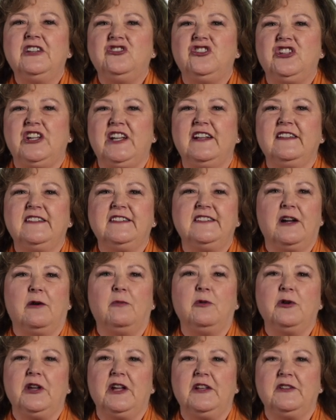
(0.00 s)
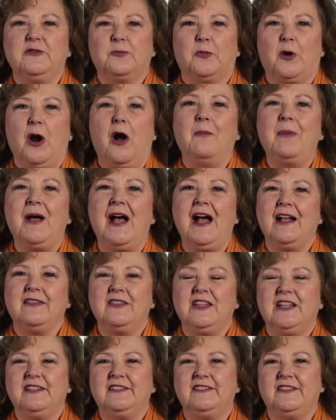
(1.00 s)
GSW has brought back
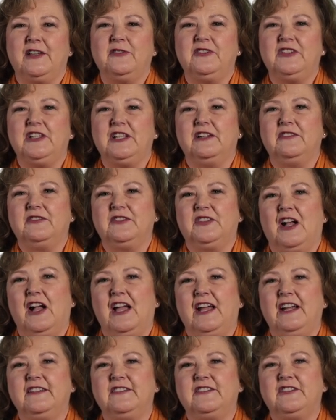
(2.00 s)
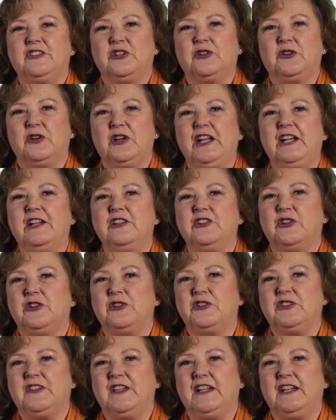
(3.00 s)
the Associate of Science degree in
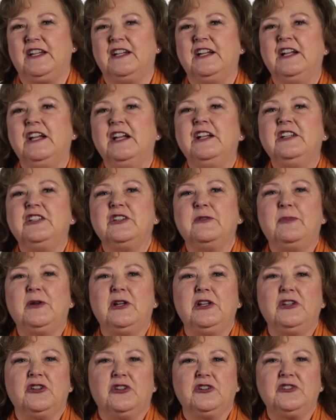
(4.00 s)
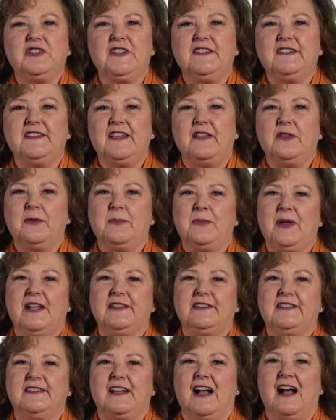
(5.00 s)
nursing to put nurses at the
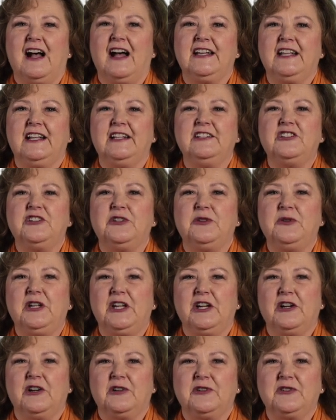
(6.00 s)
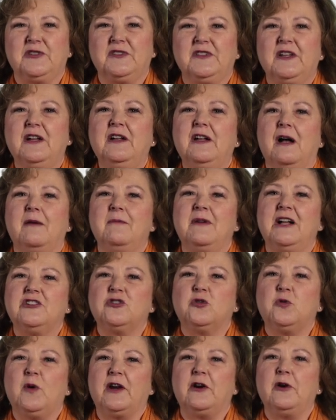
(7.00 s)
bedside in two years, a
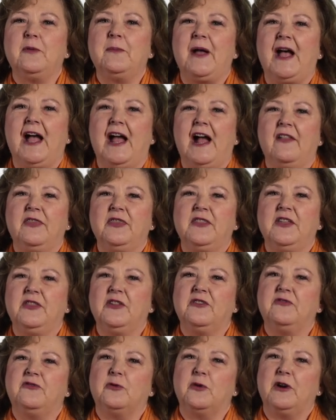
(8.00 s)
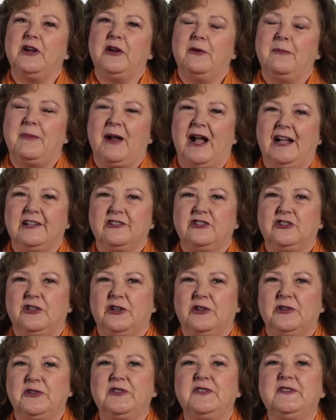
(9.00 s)
much quicker path than the four year
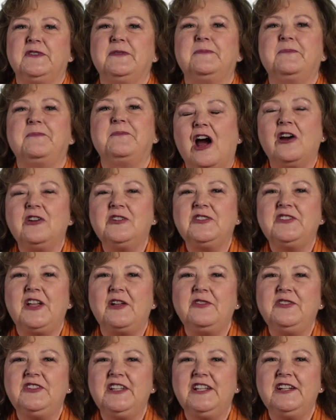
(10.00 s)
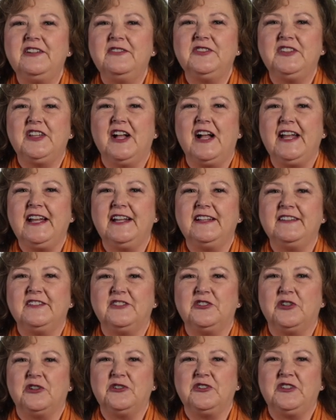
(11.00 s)
bachelor's. Our Associate of Science
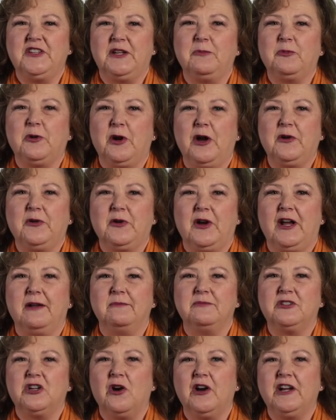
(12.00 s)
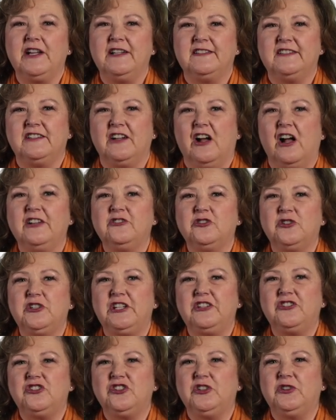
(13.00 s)
nursing program targets non
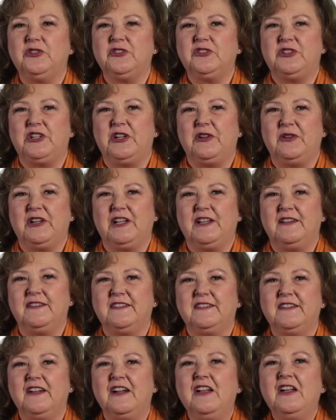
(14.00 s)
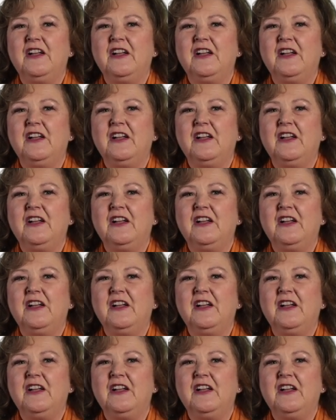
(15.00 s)
traditional students,